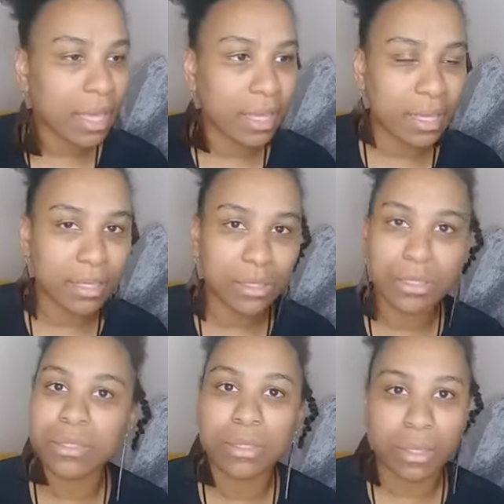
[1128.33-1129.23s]

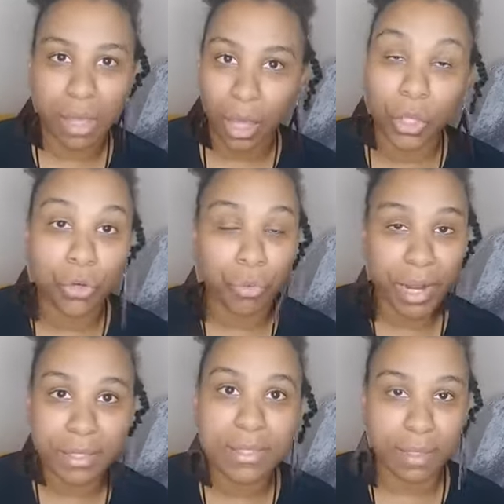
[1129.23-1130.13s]
is a
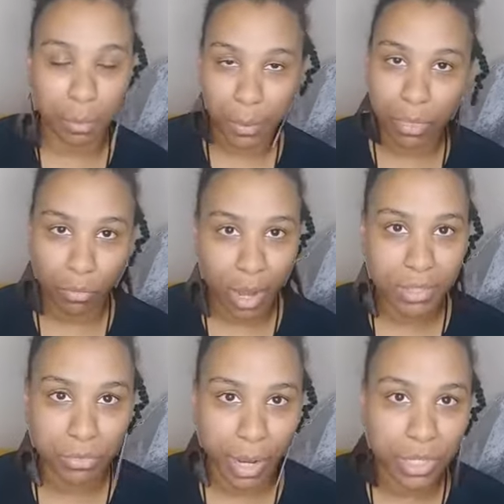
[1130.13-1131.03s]
great step in the right
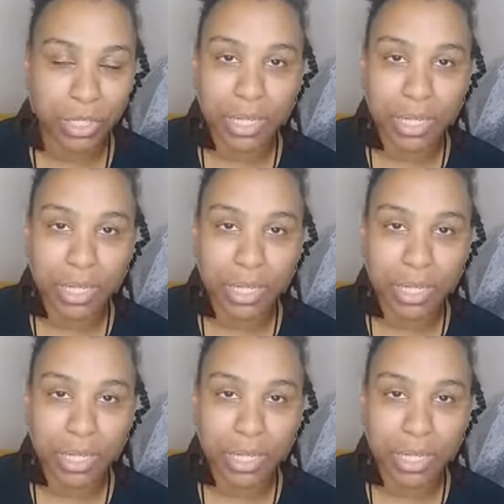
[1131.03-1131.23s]
direction.